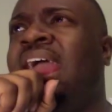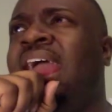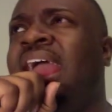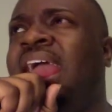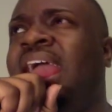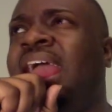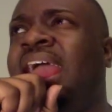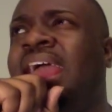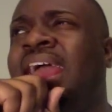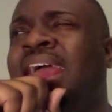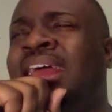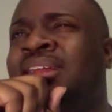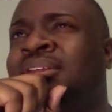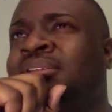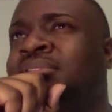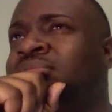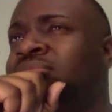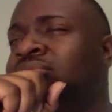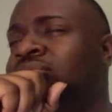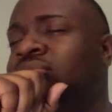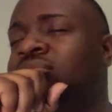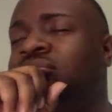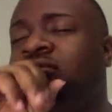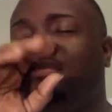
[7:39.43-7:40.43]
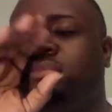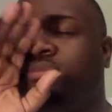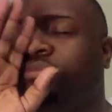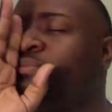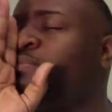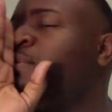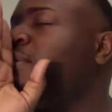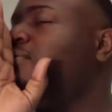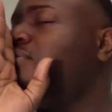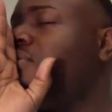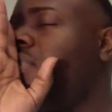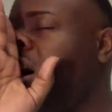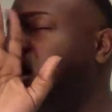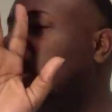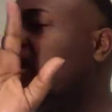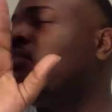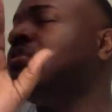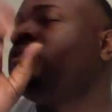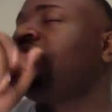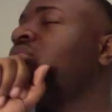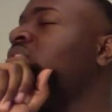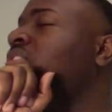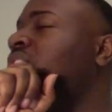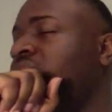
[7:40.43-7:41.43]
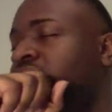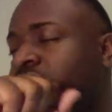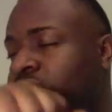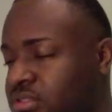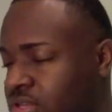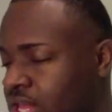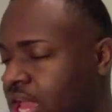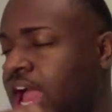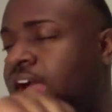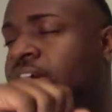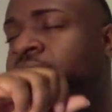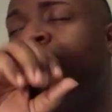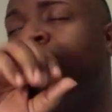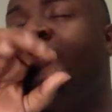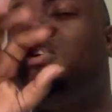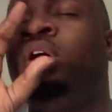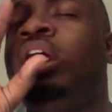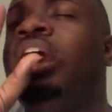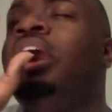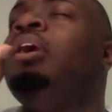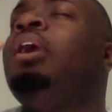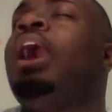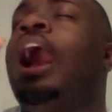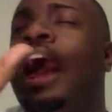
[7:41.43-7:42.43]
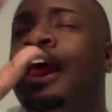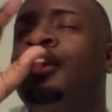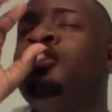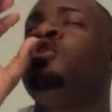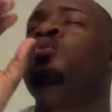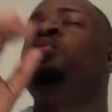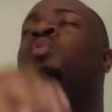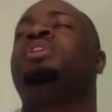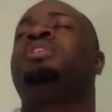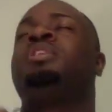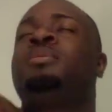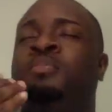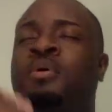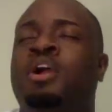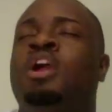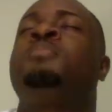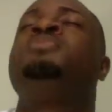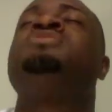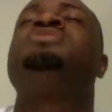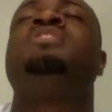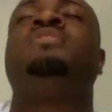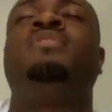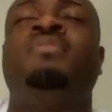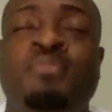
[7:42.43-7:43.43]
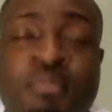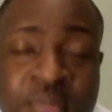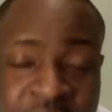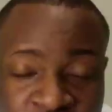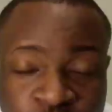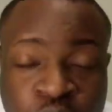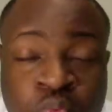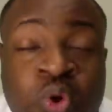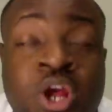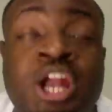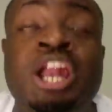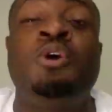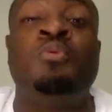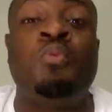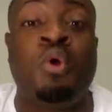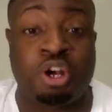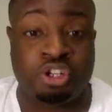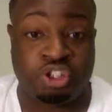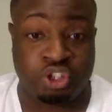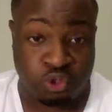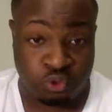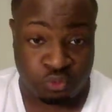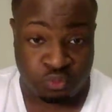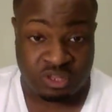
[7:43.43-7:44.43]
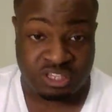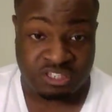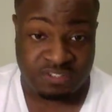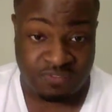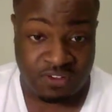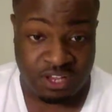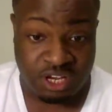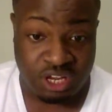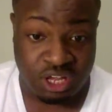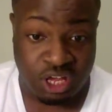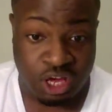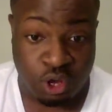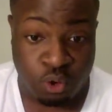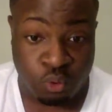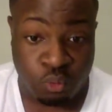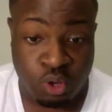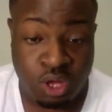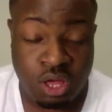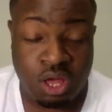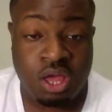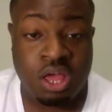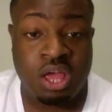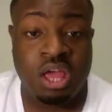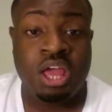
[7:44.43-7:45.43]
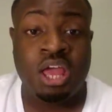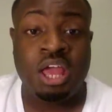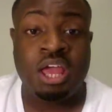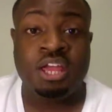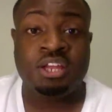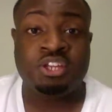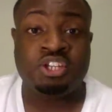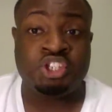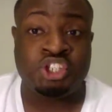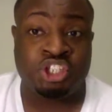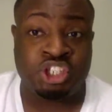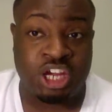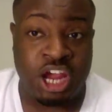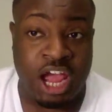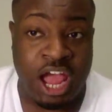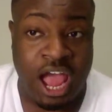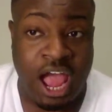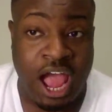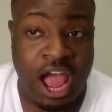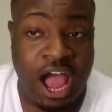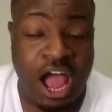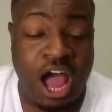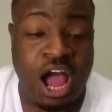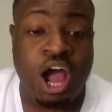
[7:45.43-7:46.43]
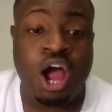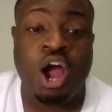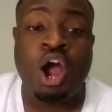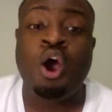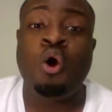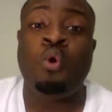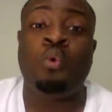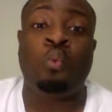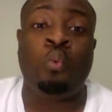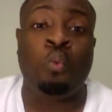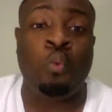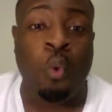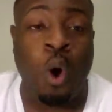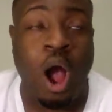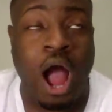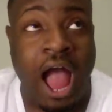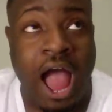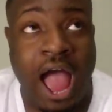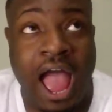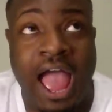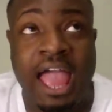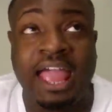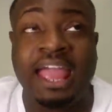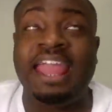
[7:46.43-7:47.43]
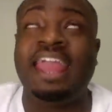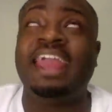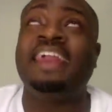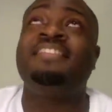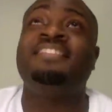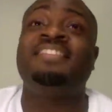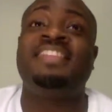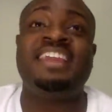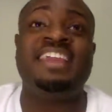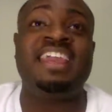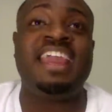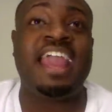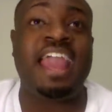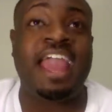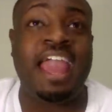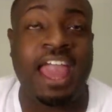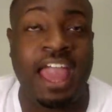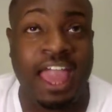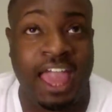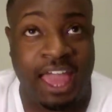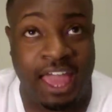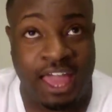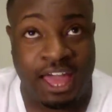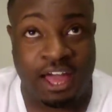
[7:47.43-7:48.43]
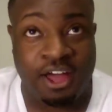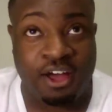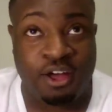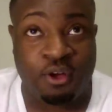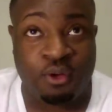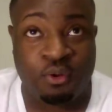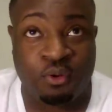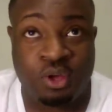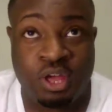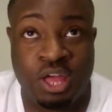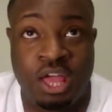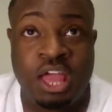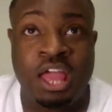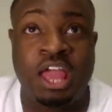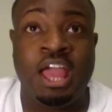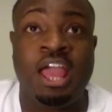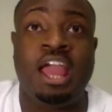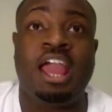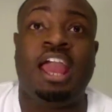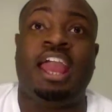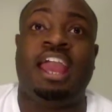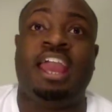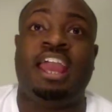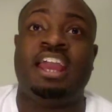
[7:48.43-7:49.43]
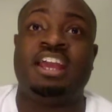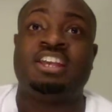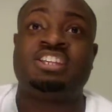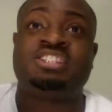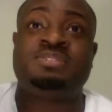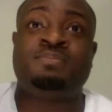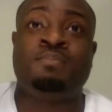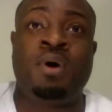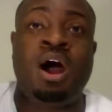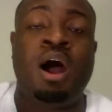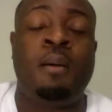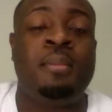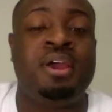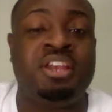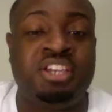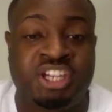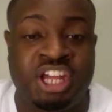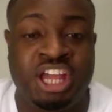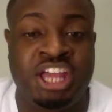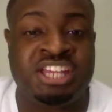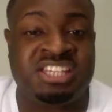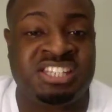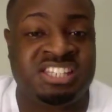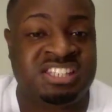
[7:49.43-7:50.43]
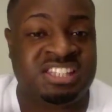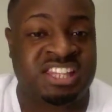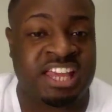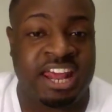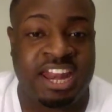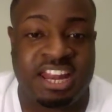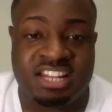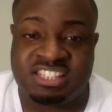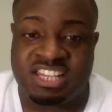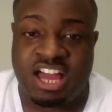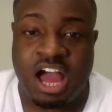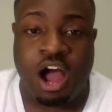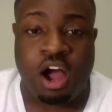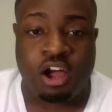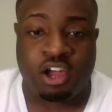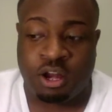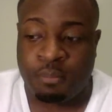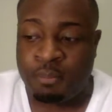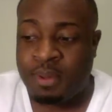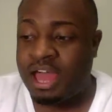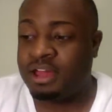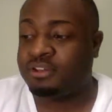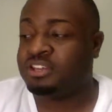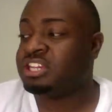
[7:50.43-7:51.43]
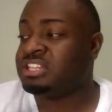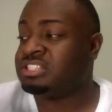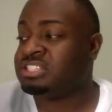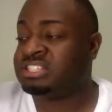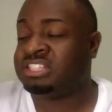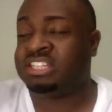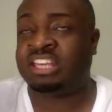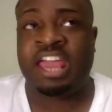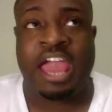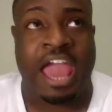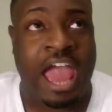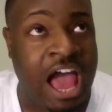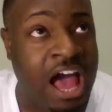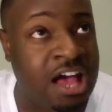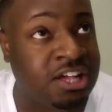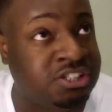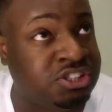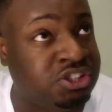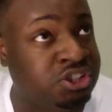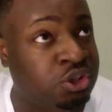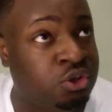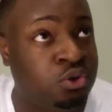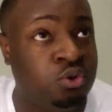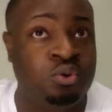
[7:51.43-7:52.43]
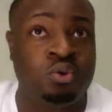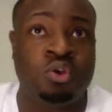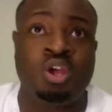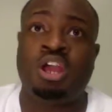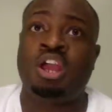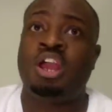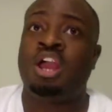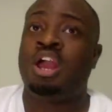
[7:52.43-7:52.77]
And before I even, now I know what the purpose of me really wanted to do this video. Child, why in the hell is Mama D steady talking about this castle,